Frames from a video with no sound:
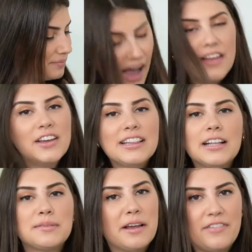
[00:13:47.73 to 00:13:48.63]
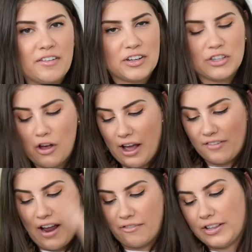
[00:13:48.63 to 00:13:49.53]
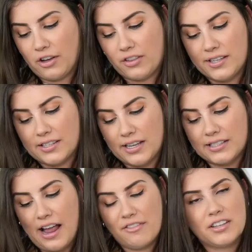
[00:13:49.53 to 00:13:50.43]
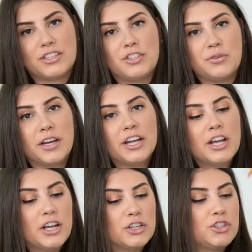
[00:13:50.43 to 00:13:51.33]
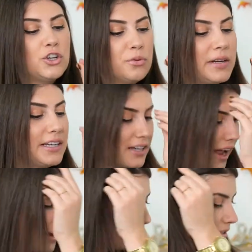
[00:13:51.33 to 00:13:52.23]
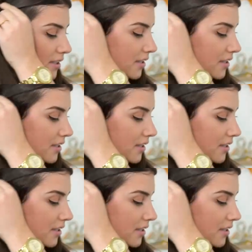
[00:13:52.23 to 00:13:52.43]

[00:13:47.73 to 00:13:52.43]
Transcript: I think that's my favorite song out of everything on this list. I've listened to it too many times.